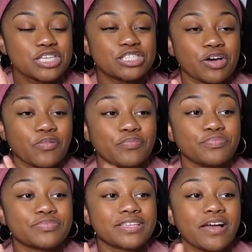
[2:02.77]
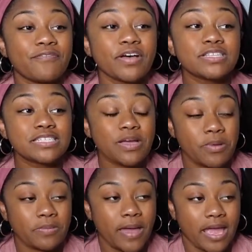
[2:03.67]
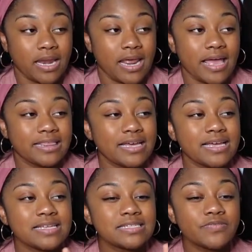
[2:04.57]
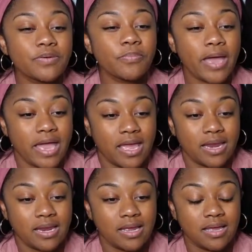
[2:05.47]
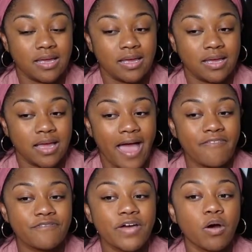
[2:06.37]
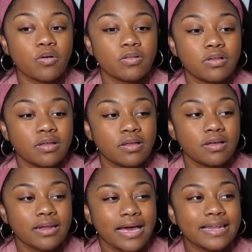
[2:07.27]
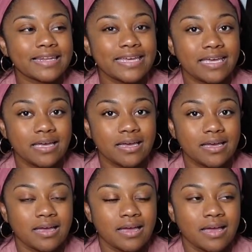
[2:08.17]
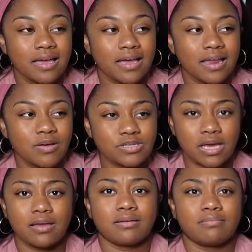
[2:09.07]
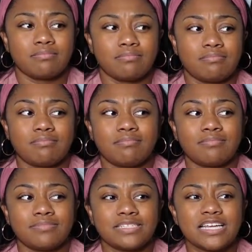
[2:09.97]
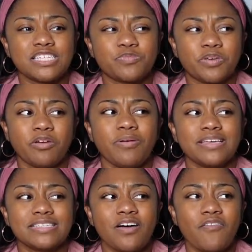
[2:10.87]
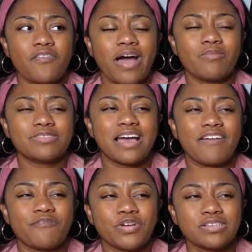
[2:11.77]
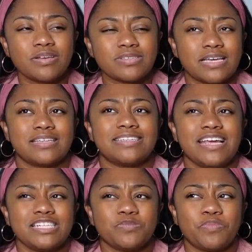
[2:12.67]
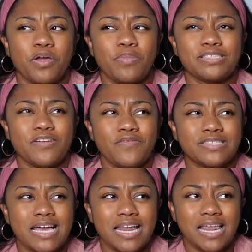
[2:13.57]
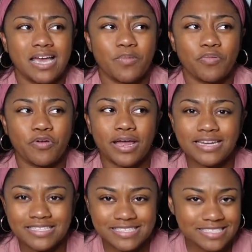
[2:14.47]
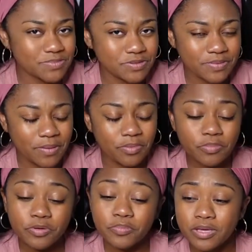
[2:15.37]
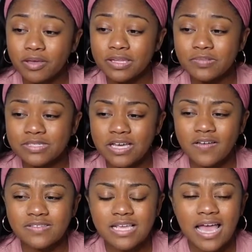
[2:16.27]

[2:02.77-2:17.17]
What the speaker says: So, felt a stomach pain. At the end of the pain, I felt like a leak, and I was like, did I just pee on myself? At first I was like, did I just pee on myself? Is that like a pregnancy symptom that people pee on themselves?